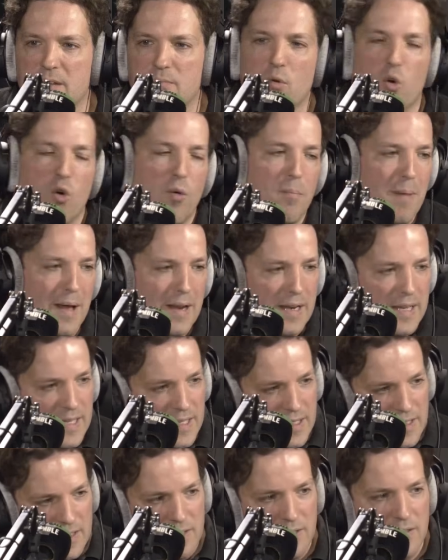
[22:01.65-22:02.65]
more
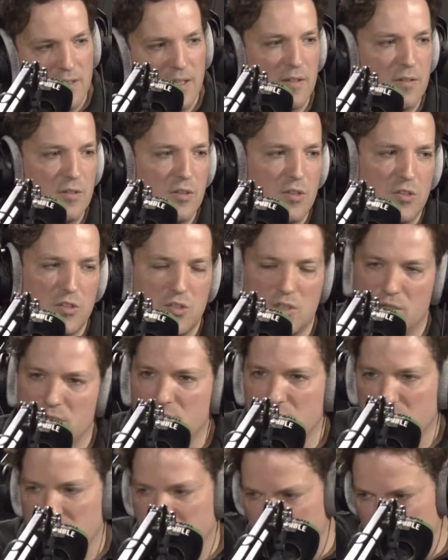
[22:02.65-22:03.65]
money, and
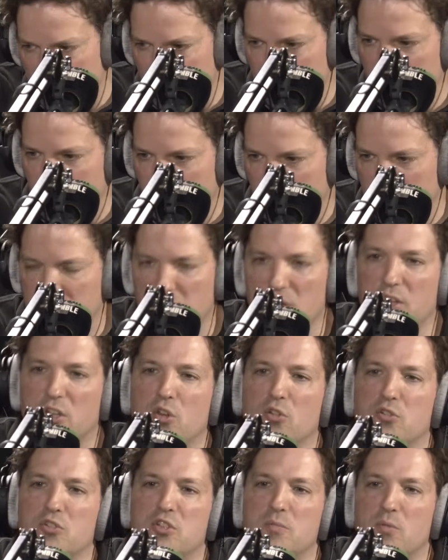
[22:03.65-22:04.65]
it's going to
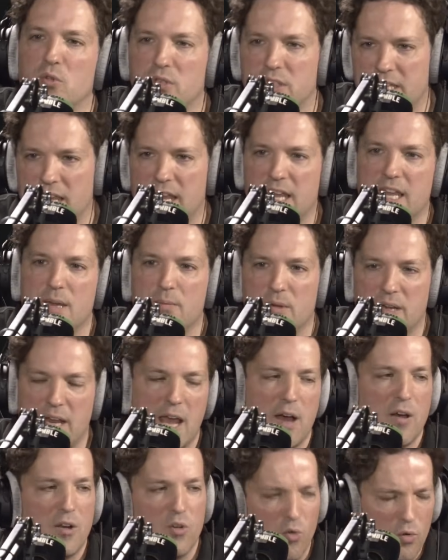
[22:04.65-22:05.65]
cost you more to get him and
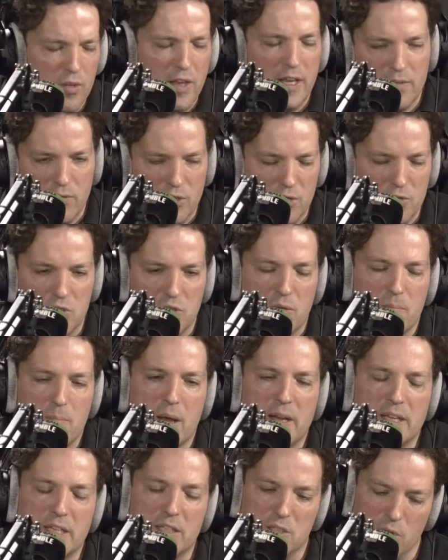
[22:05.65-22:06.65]
out, and all that the sort of
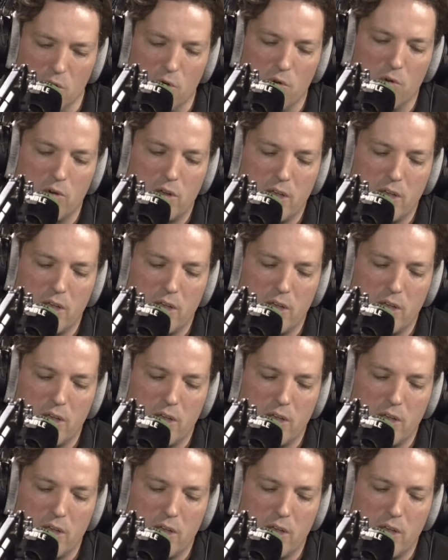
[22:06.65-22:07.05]
money talk.